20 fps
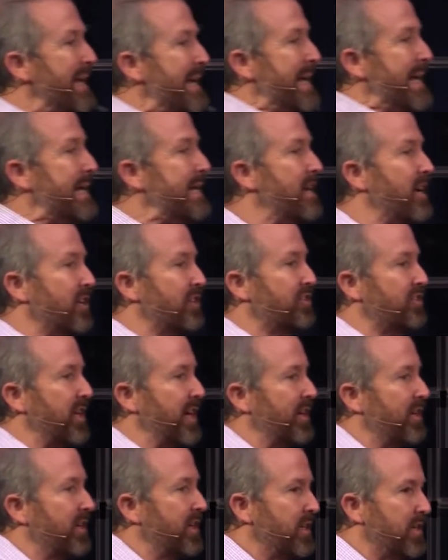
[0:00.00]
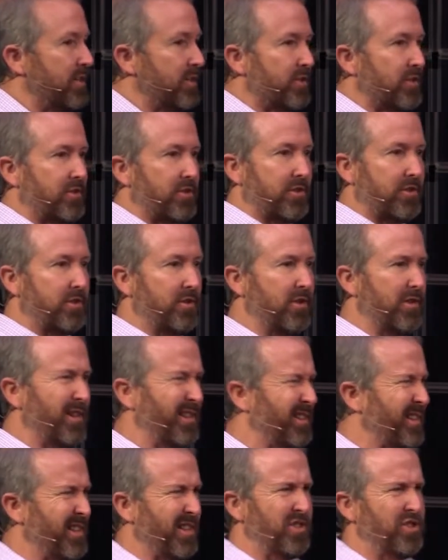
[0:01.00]
in us that is
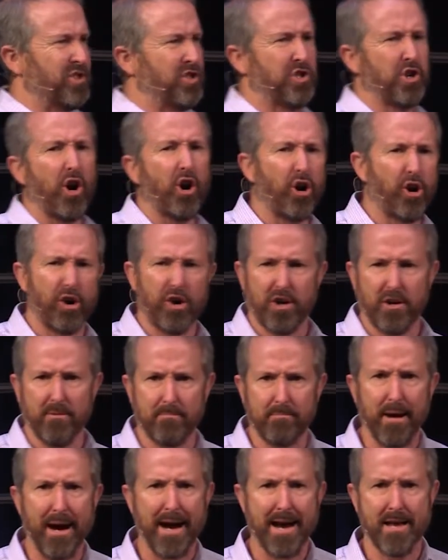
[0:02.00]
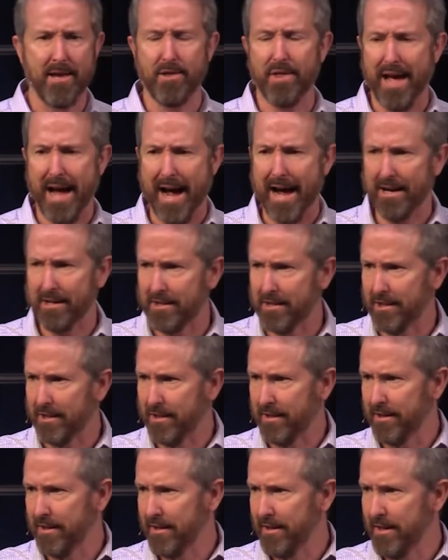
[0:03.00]
jarred by that.
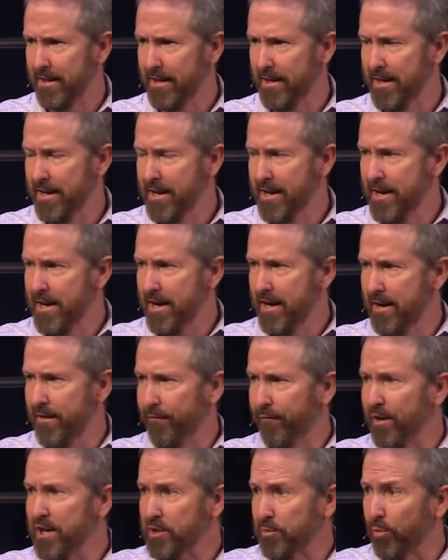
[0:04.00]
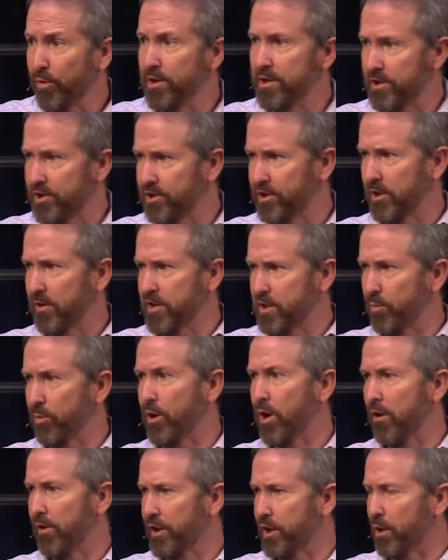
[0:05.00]
Friends, we're in this series we're
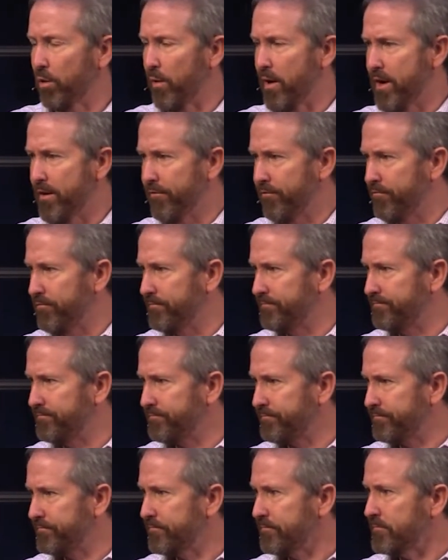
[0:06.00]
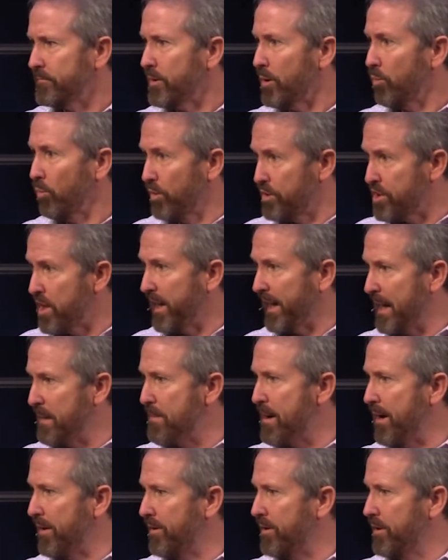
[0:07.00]
calling CRAVE. We're talking
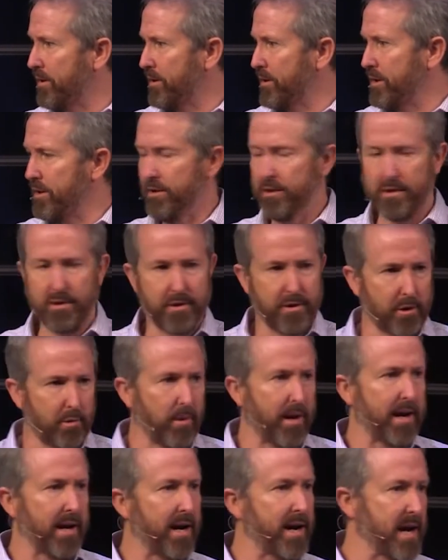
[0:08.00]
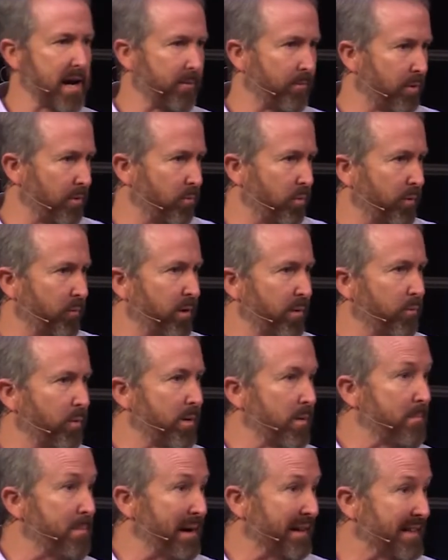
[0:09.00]
about the great I am. We
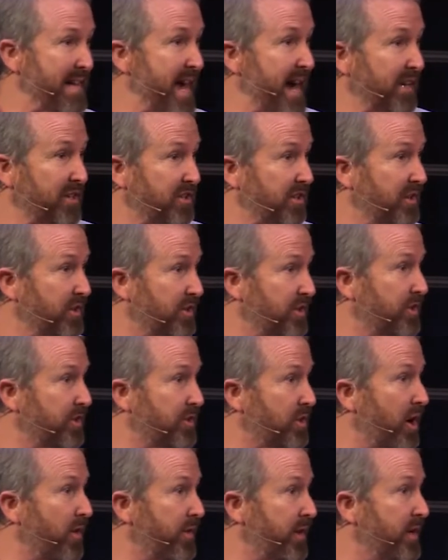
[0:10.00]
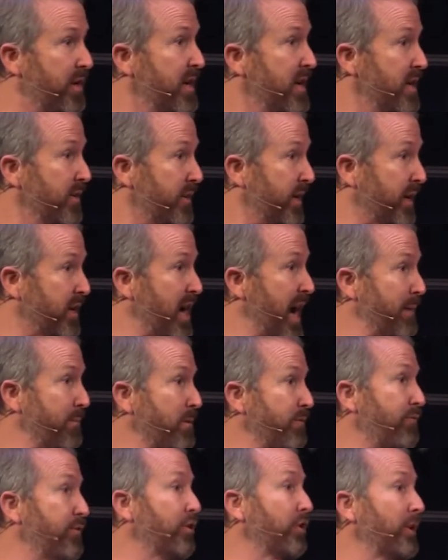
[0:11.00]
went back to Exodus and saw that God
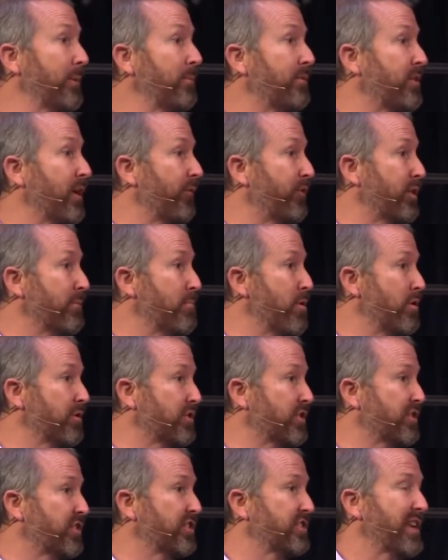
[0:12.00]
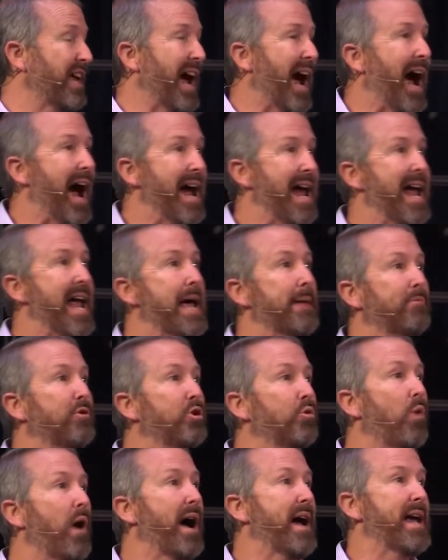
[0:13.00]
revealed himself to Moses as that I am
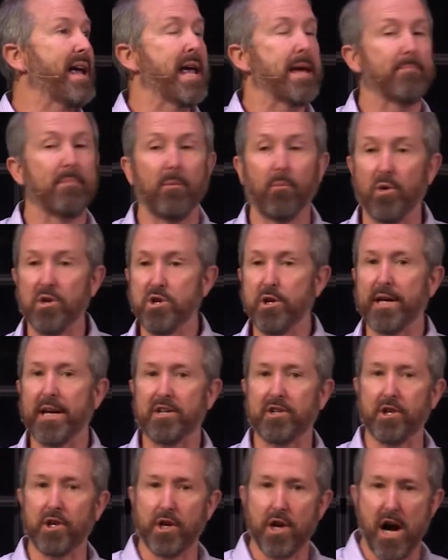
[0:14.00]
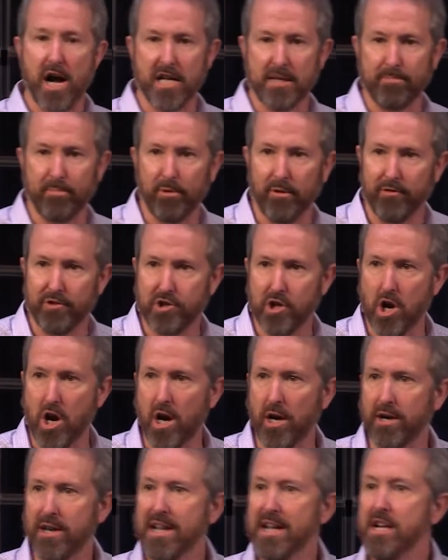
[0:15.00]
who I am. And when you get to the Gospel of
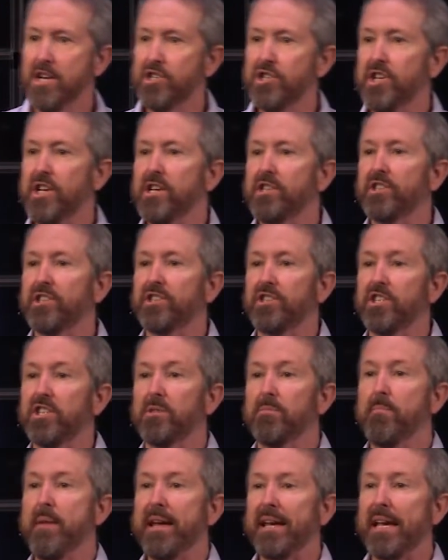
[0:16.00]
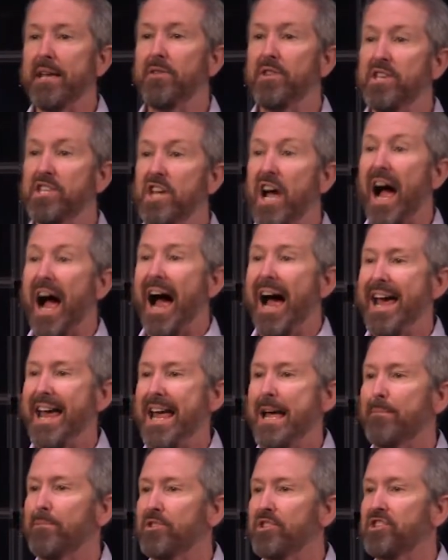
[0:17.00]
John, Jesus is making these I
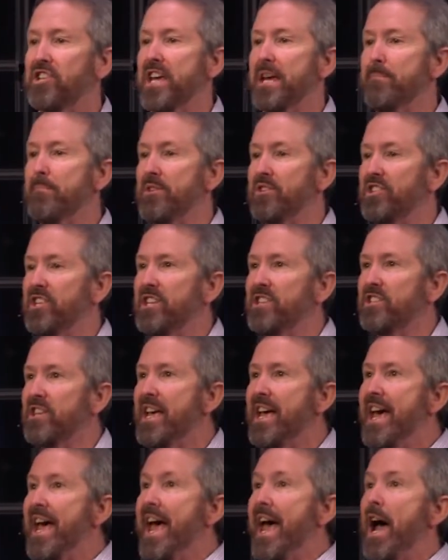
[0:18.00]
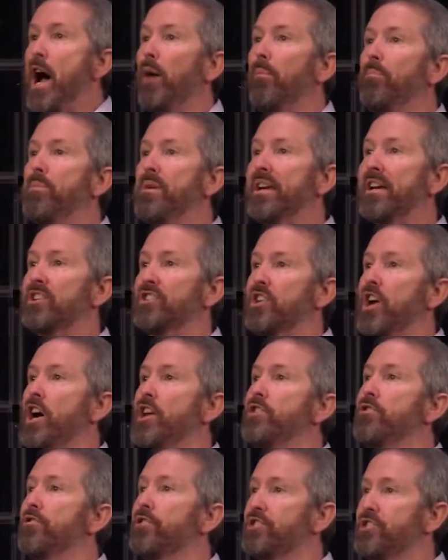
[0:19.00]
am statements. He's helping us
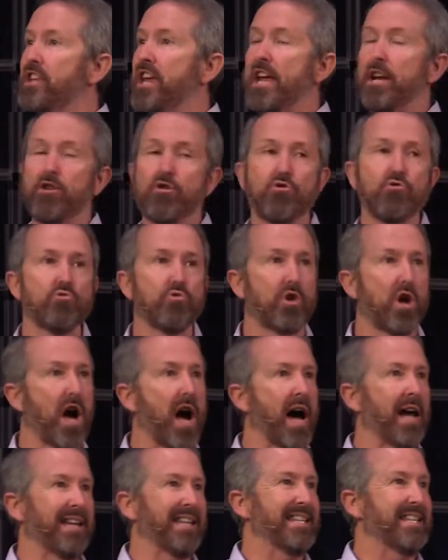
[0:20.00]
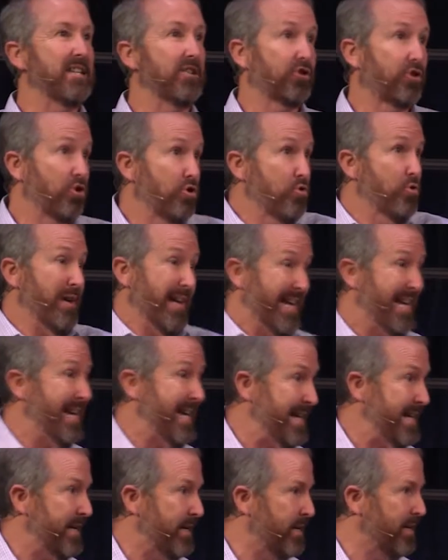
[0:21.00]
understand who God is, who
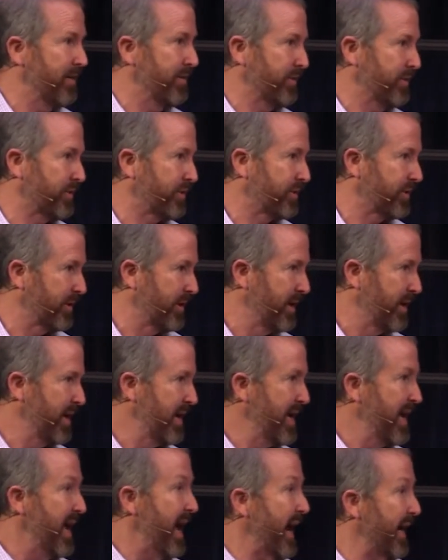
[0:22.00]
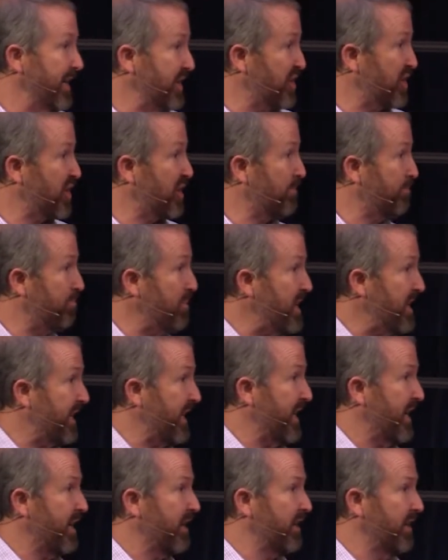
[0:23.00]
he is. And he's
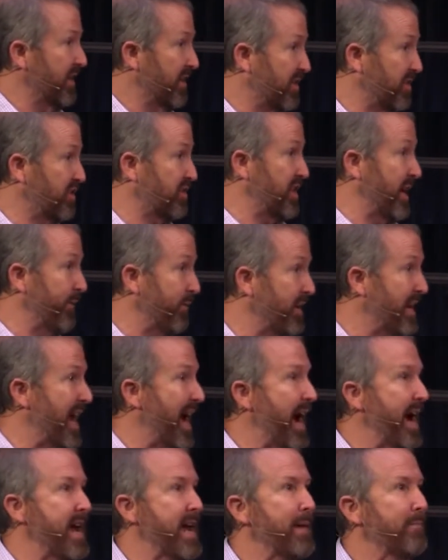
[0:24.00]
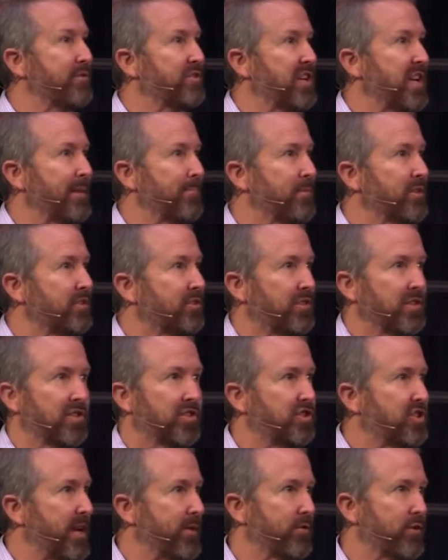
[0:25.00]
speaking these 7 I am statements,
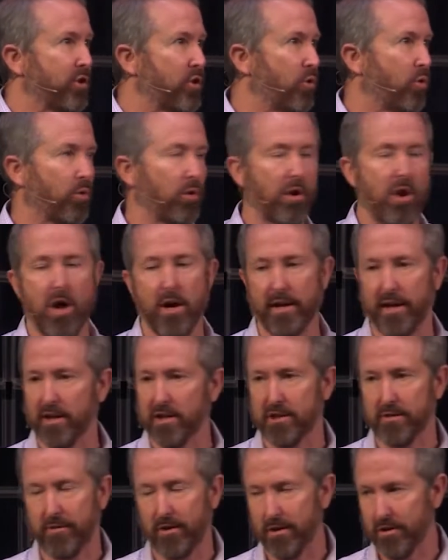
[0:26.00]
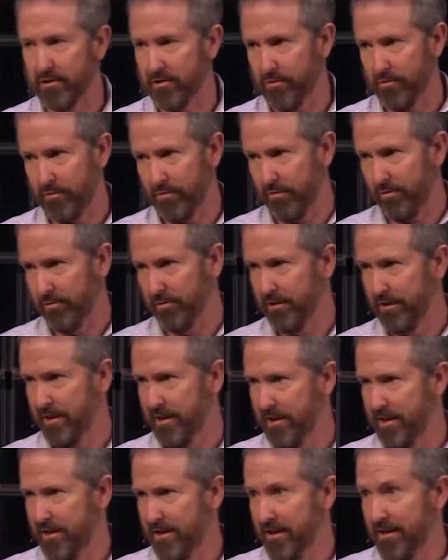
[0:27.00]
these 7 core longings of our soul.
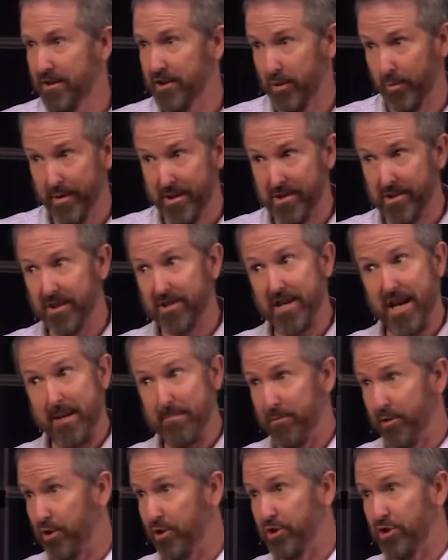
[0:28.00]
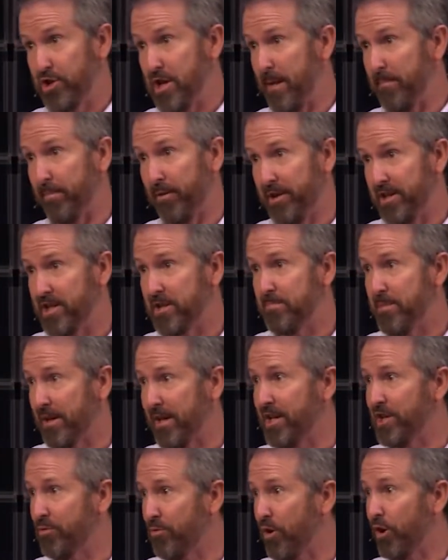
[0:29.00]
So when he says I am the good shepherd, he's
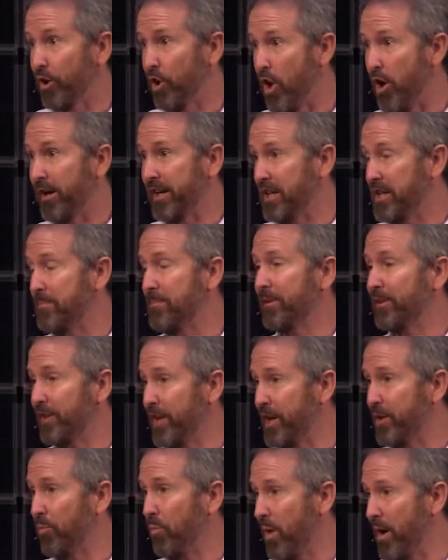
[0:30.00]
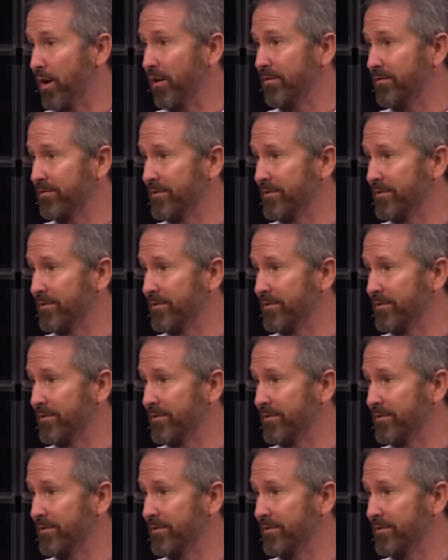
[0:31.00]
speaking to our longing to be led well.